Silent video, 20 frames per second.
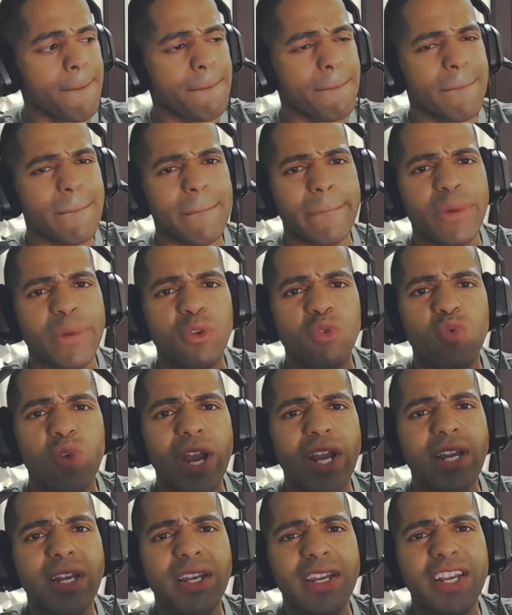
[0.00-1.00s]
But right
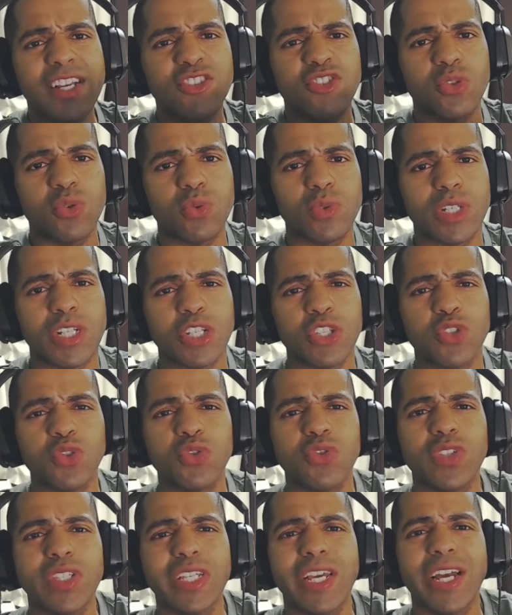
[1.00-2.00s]
next to it, you
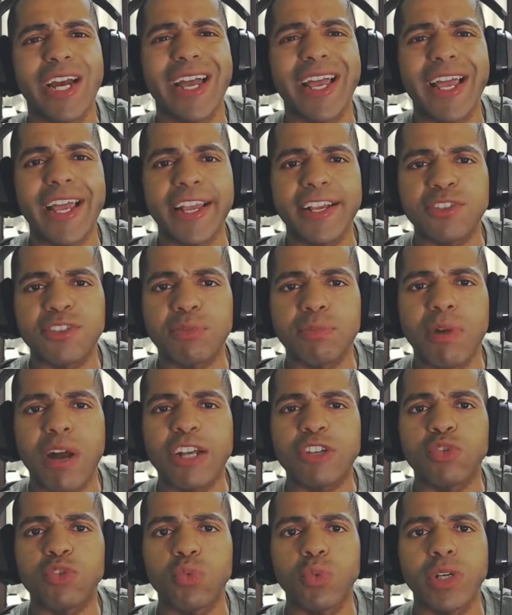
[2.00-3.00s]
see a Xbox
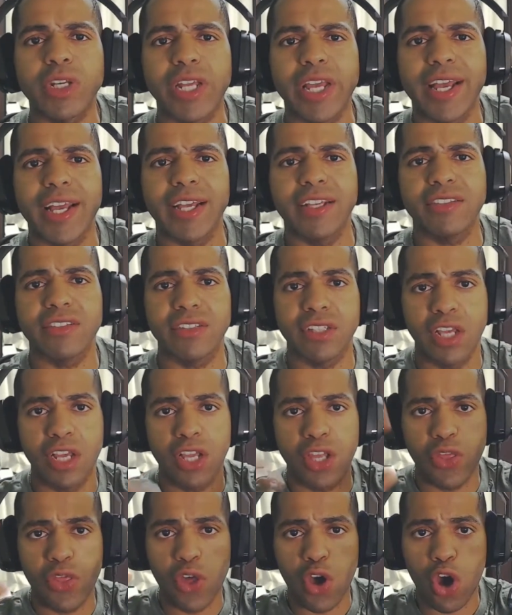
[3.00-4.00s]
One S,
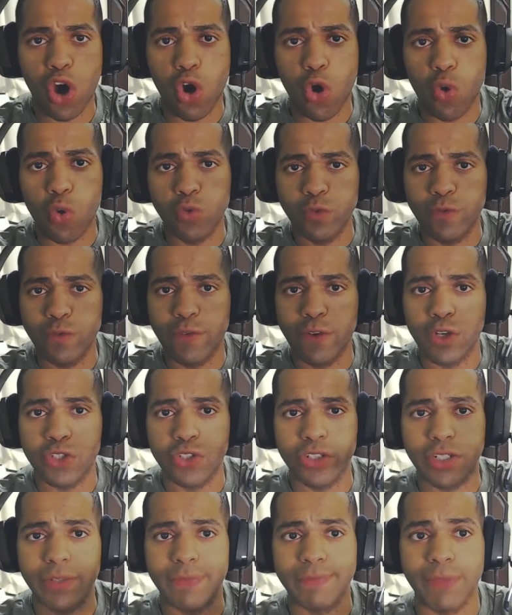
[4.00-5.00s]
the old
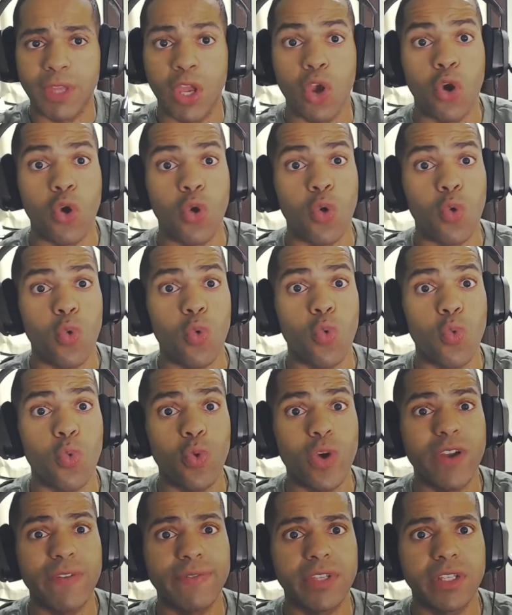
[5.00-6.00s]
version,
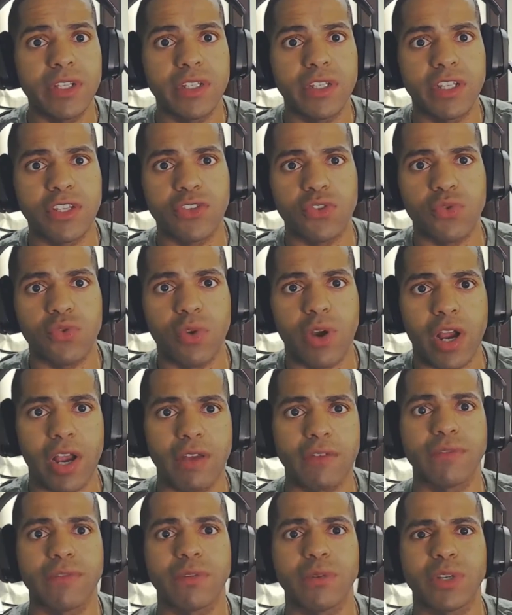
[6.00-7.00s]
with the disk drive,
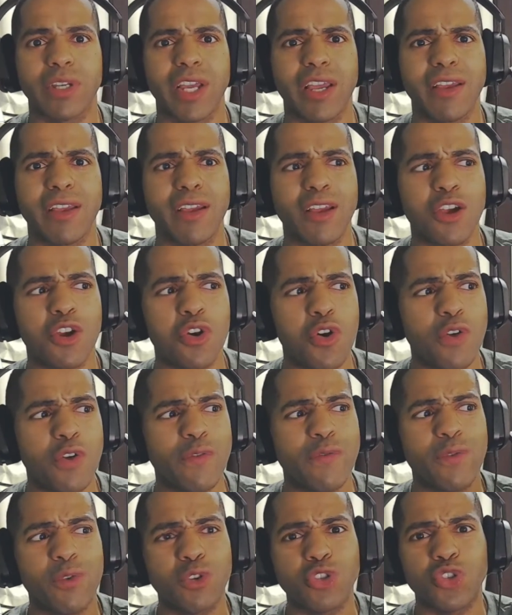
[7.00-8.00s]
okay?
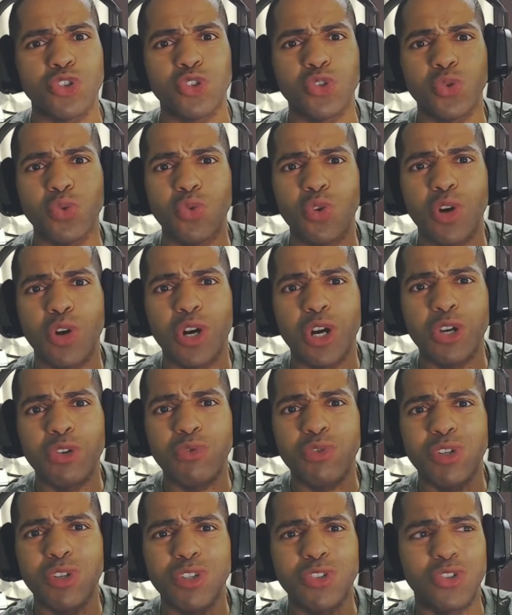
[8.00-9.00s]
For
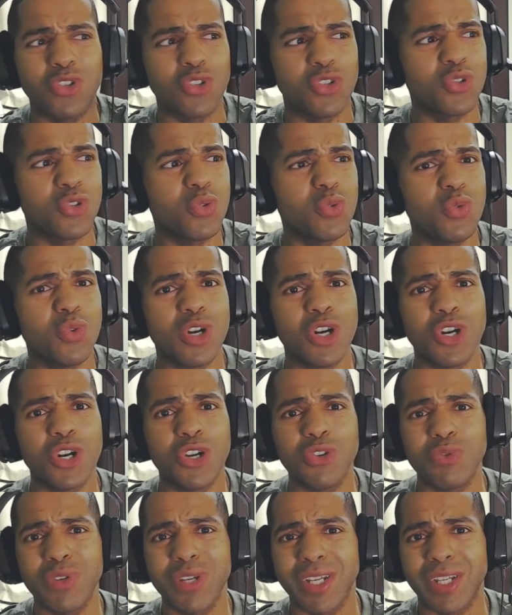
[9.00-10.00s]
200 to
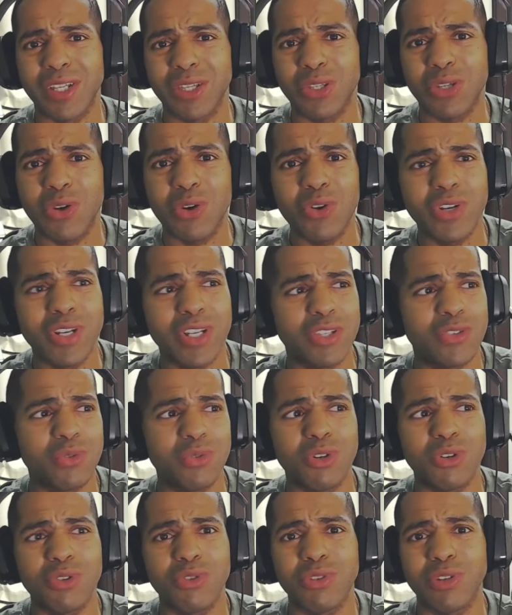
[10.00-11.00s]
230,
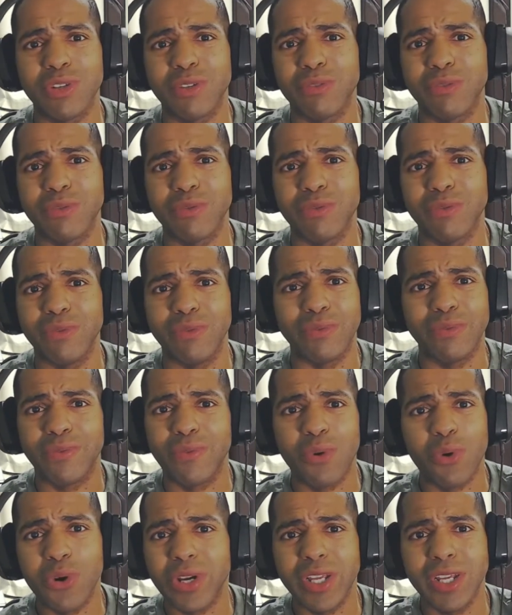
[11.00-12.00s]

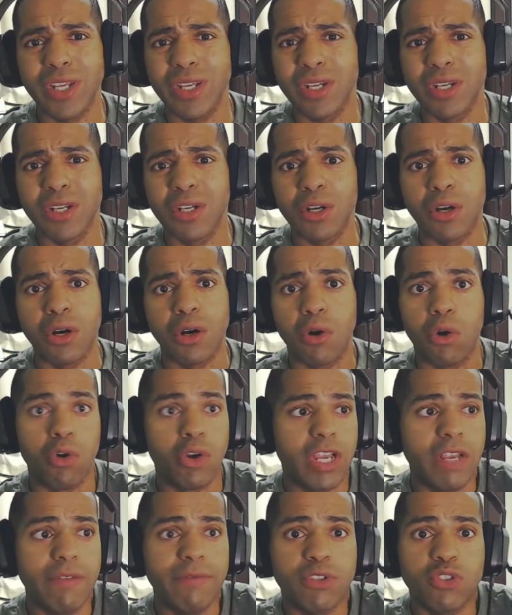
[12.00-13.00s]
240, or
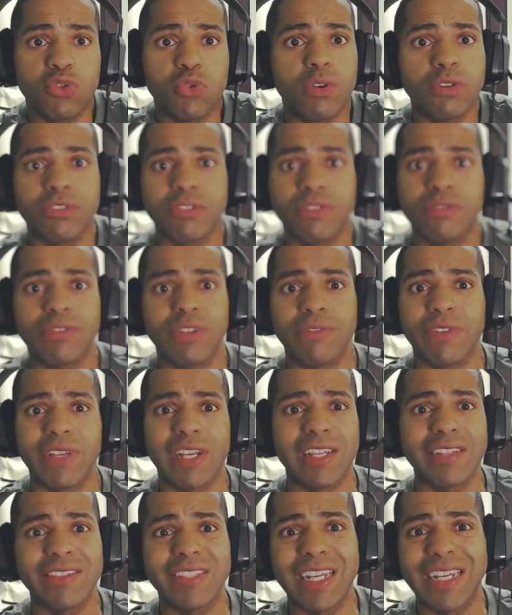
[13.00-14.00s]
even 250. Let's
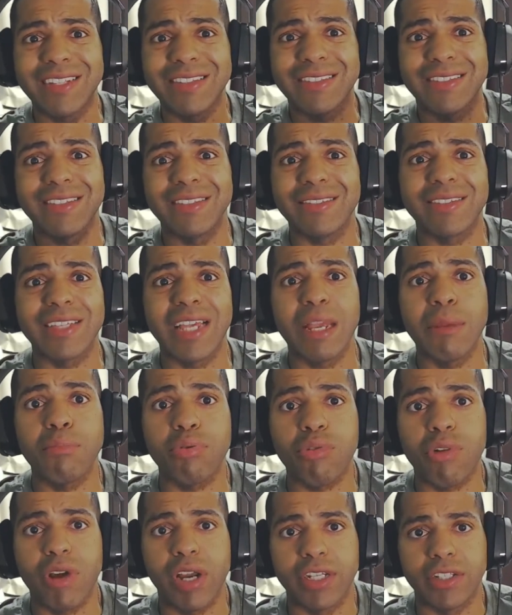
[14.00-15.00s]
say it's the same
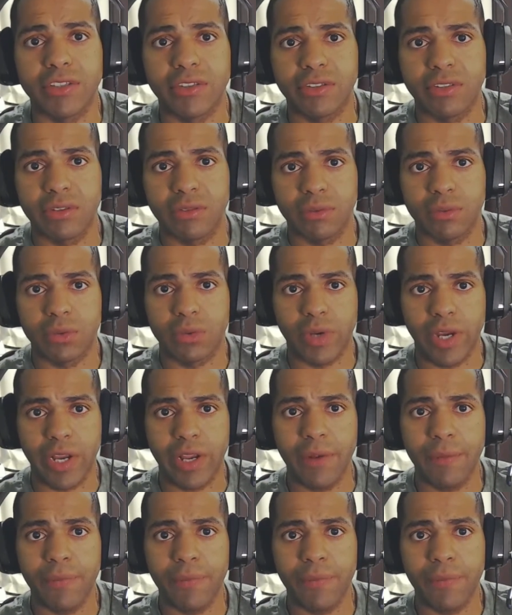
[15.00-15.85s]
price, right?